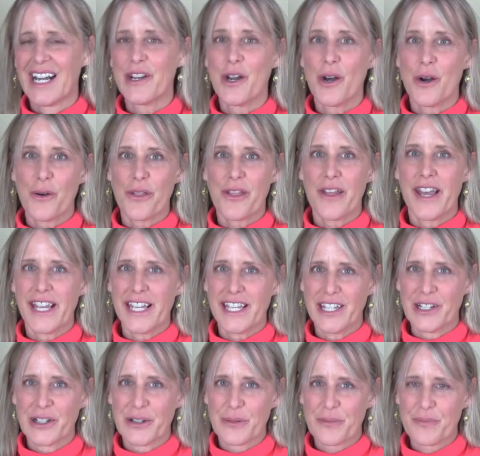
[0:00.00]
No,
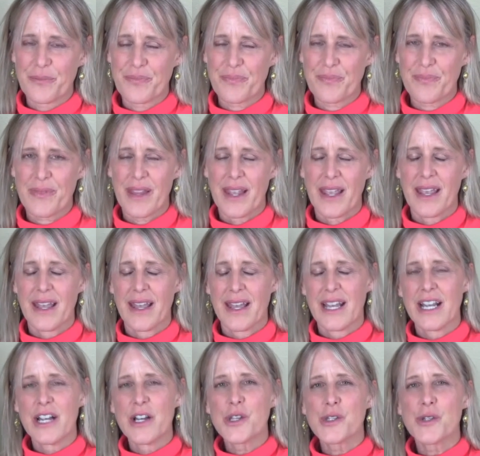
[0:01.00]
thank you.
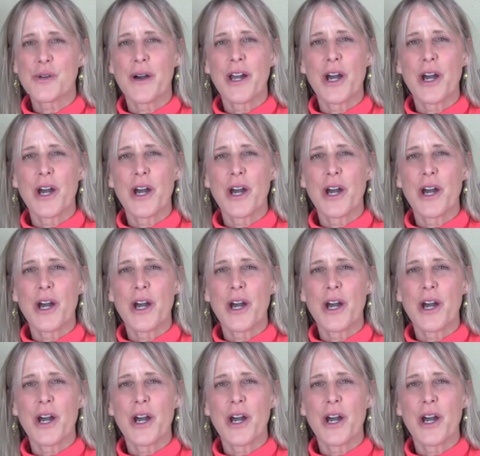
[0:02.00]
So